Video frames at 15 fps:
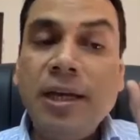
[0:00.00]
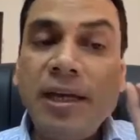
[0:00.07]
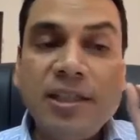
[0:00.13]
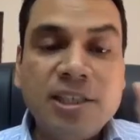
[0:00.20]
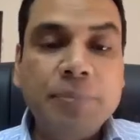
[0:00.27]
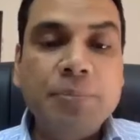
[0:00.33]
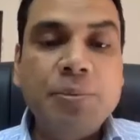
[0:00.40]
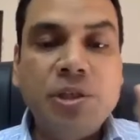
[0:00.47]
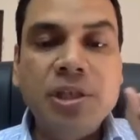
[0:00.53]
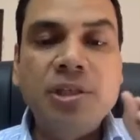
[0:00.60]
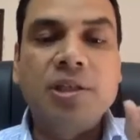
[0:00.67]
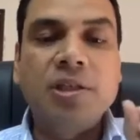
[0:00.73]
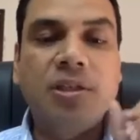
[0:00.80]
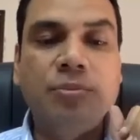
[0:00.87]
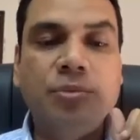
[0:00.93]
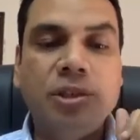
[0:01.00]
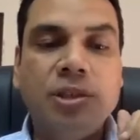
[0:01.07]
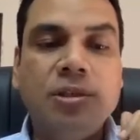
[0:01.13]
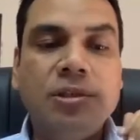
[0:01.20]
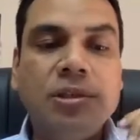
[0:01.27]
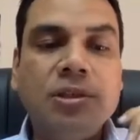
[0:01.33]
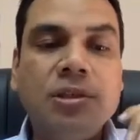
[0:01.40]
exceptional
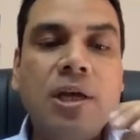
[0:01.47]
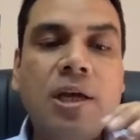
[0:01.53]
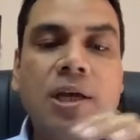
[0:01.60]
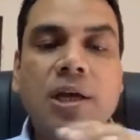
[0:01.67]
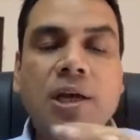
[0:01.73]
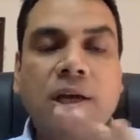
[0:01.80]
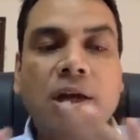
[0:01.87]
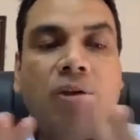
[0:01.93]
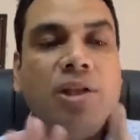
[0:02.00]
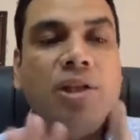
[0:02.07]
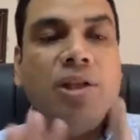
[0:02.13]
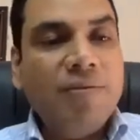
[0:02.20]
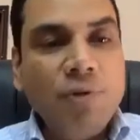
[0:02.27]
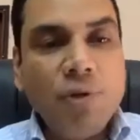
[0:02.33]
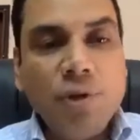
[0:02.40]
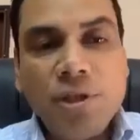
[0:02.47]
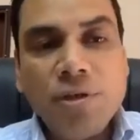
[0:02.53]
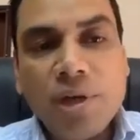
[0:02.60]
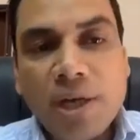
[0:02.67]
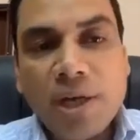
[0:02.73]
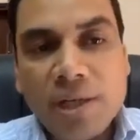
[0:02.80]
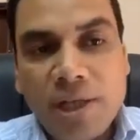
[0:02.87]
circumstances. Now, the
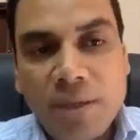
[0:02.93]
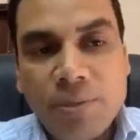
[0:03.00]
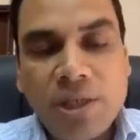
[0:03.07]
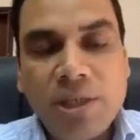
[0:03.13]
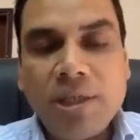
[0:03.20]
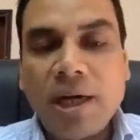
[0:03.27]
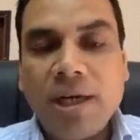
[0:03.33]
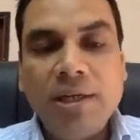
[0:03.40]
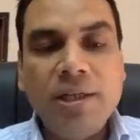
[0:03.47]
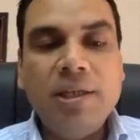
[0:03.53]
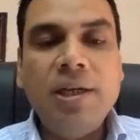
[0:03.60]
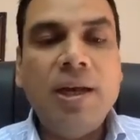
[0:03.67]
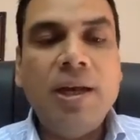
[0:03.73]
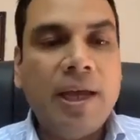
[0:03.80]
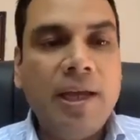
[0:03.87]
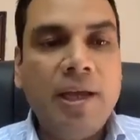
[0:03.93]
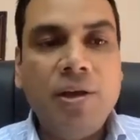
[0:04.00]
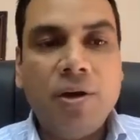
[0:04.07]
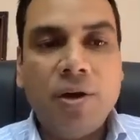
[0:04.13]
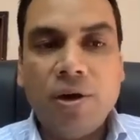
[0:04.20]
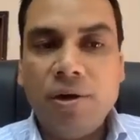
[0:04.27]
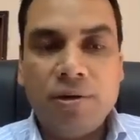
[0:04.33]
WTO agreement, Article
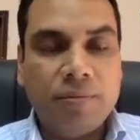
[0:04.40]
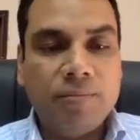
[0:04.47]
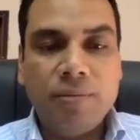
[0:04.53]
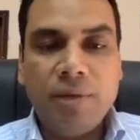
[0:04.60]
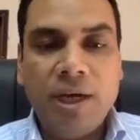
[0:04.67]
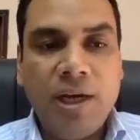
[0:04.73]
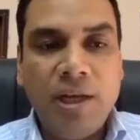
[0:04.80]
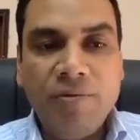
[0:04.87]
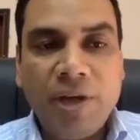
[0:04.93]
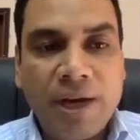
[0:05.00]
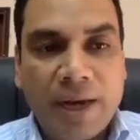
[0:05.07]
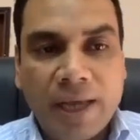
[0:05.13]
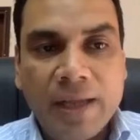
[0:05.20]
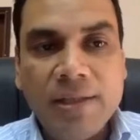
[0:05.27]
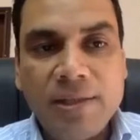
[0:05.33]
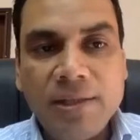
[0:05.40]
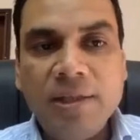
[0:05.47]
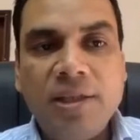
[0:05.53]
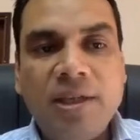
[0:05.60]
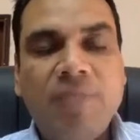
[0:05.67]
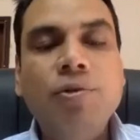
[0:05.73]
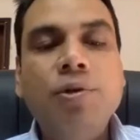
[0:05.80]
9, or anywhere else in
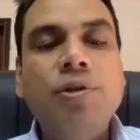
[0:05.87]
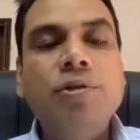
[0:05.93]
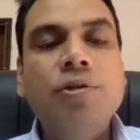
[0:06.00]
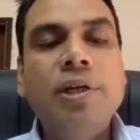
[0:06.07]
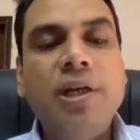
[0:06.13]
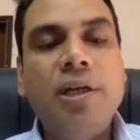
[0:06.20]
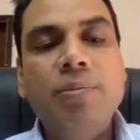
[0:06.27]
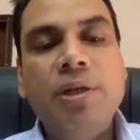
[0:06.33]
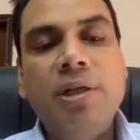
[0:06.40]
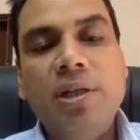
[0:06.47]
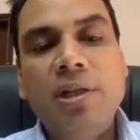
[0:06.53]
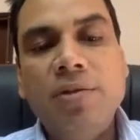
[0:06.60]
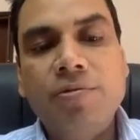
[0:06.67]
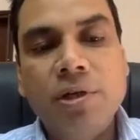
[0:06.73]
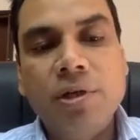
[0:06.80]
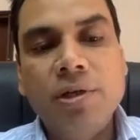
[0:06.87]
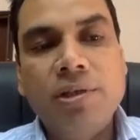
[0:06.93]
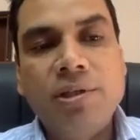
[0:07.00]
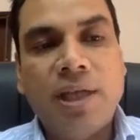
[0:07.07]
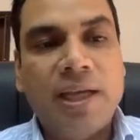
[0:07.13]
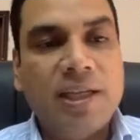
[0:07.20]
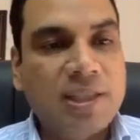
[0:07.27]
the WTO agreement, the
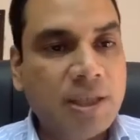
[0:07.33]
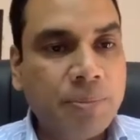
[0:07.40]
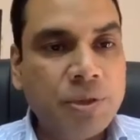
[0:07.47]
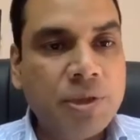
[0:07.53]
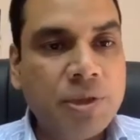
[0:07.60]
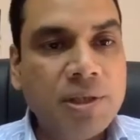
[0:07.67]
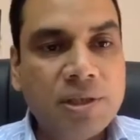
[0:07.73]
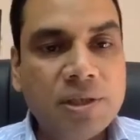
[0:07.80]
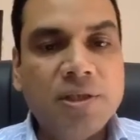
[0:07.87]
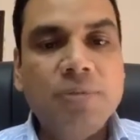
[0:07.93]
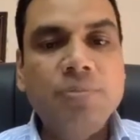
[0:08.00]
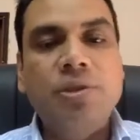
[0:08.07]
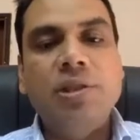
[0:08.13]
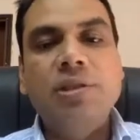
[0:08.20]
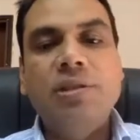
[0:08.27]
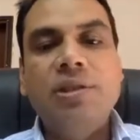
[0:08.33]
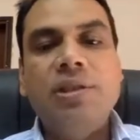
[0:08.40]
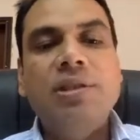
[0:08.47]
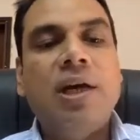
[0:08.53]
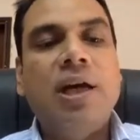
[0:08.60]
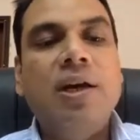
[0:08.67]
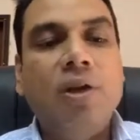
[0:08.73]
words exceptional
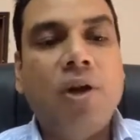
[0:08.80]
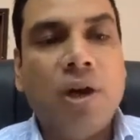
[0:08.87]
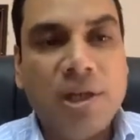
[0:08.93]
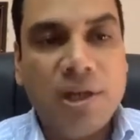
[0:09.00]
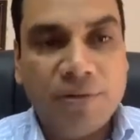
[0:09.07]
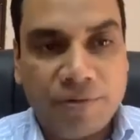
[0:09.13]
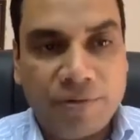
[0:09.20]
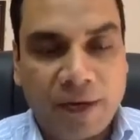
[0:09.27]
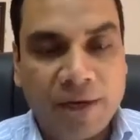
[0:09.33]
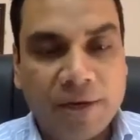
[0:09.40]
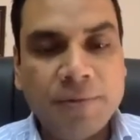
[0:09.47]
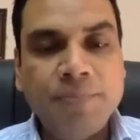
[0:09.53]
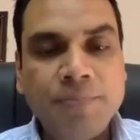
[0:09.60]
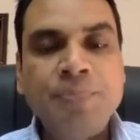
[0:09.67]
circumstances are not defined.